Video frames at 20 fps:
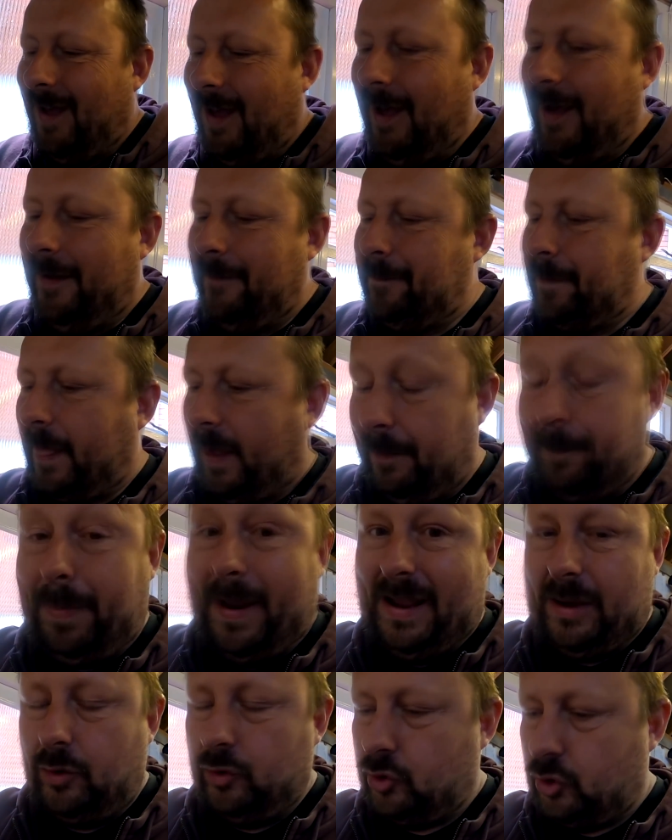I'm
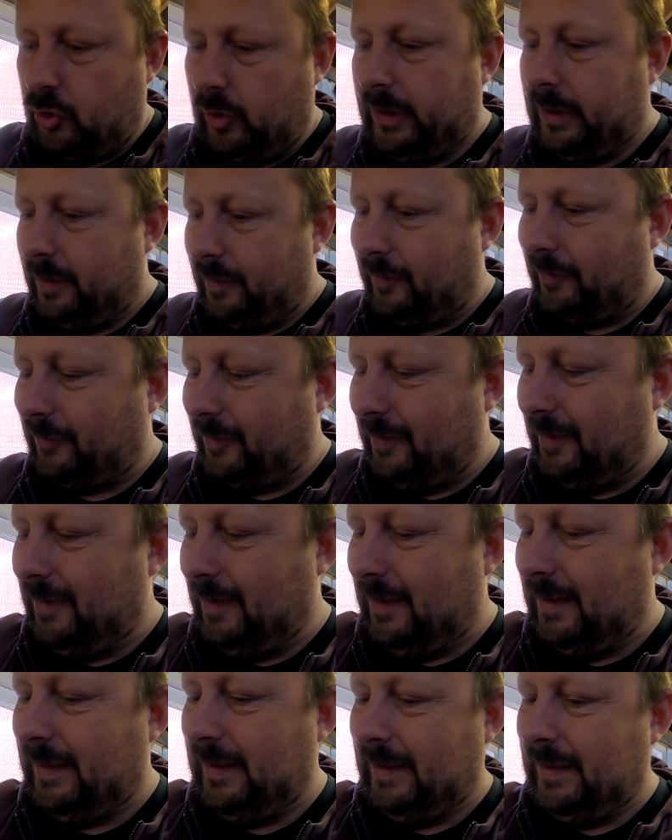back on triggers.
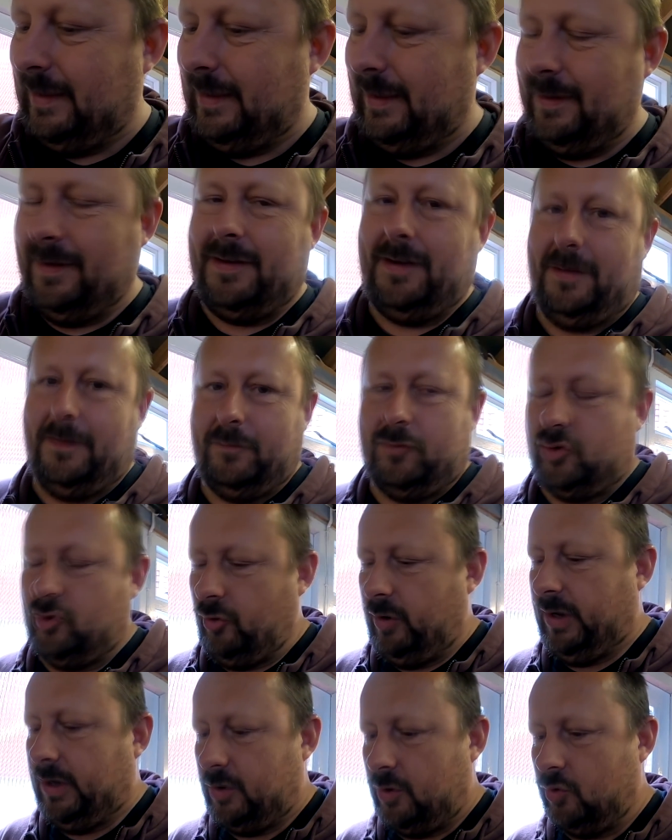I'm
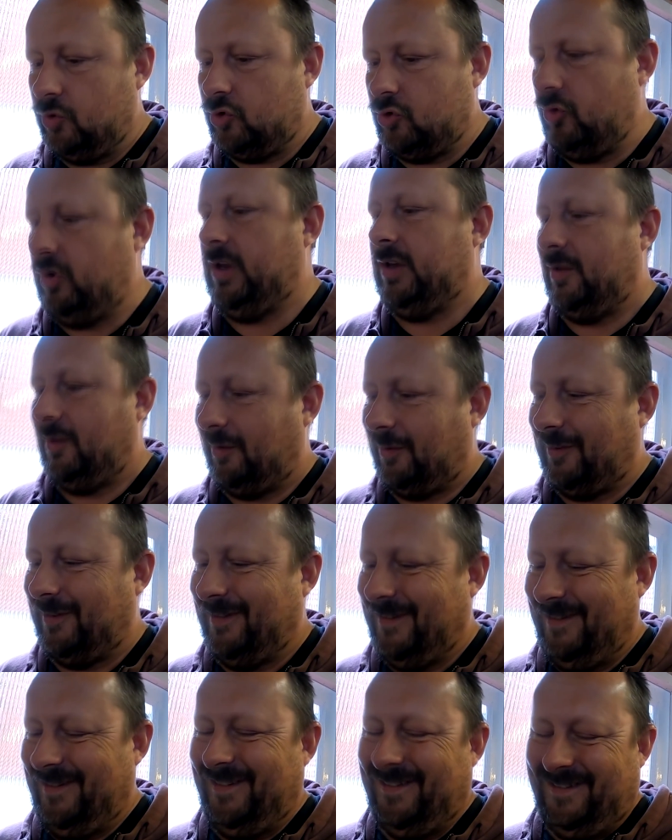triggered on triggers.
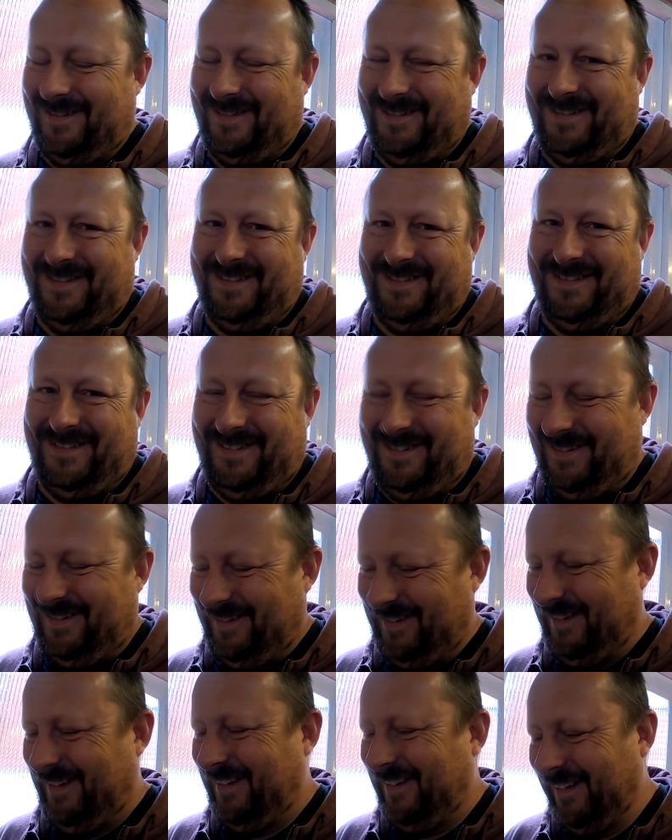
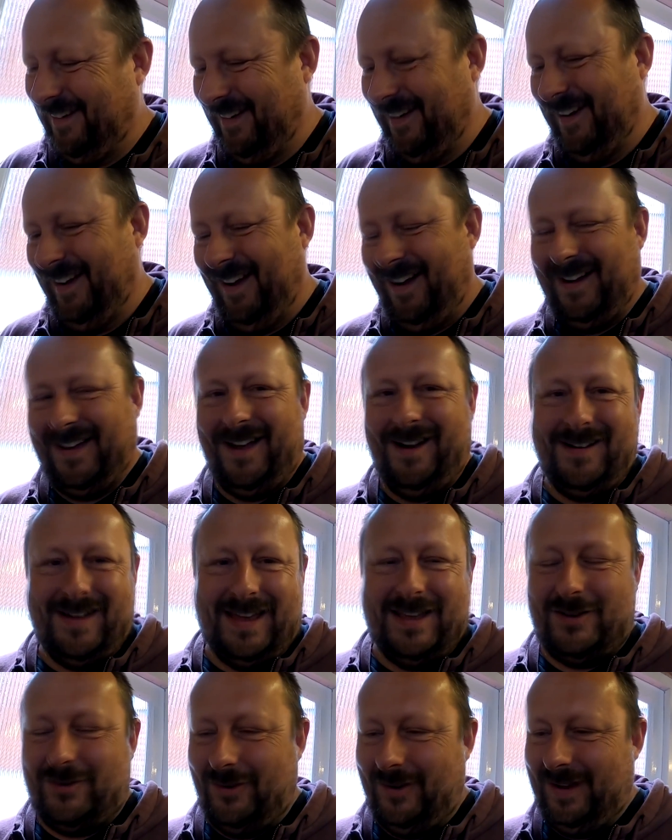I can't
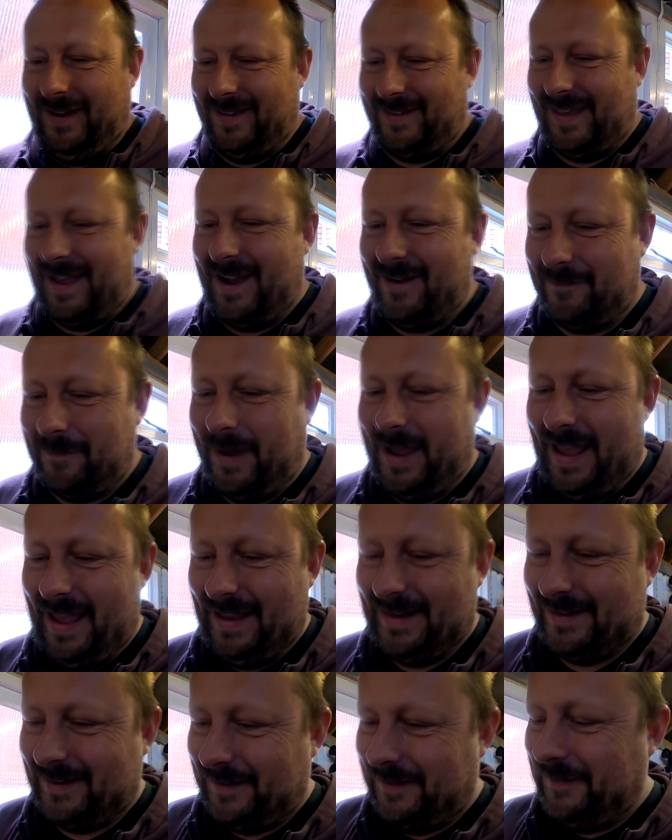get triggers out of my
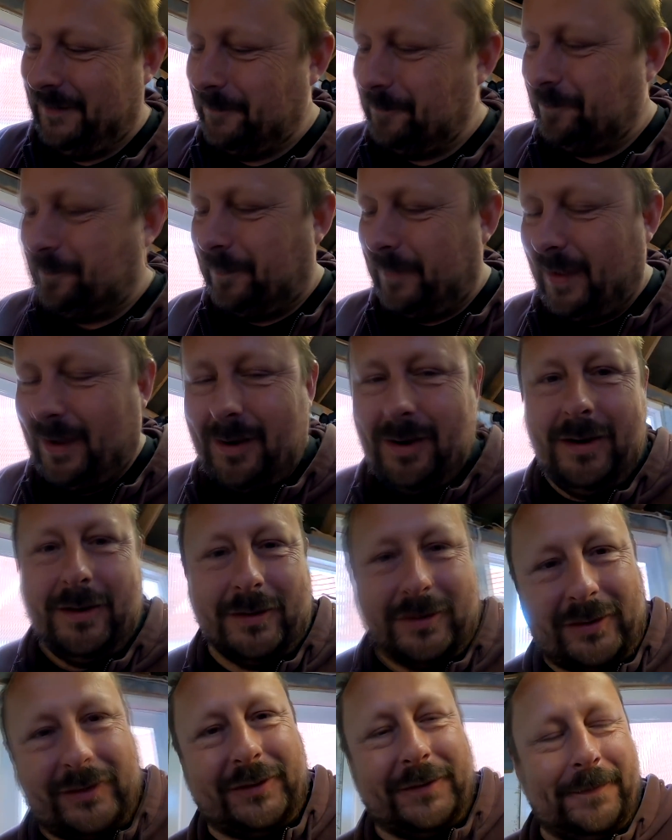head
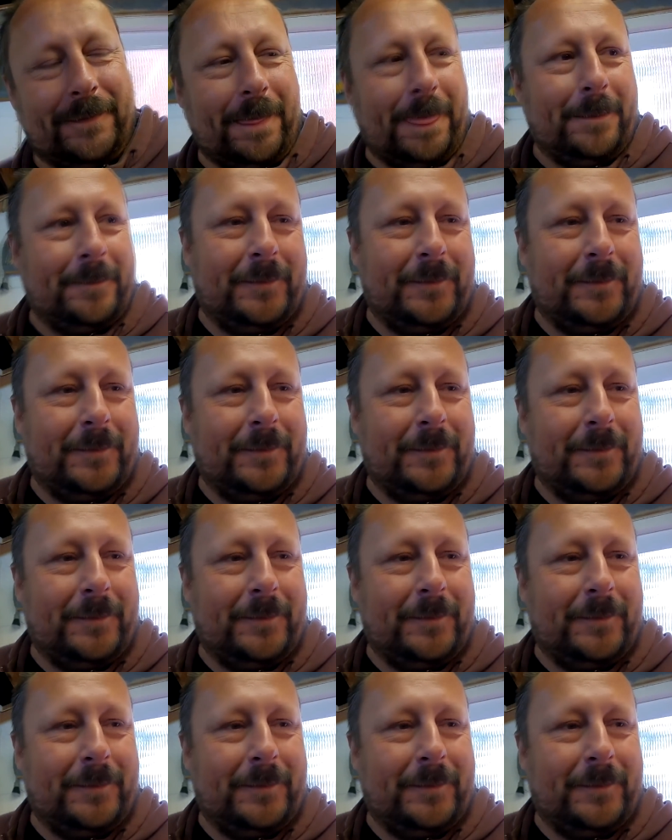because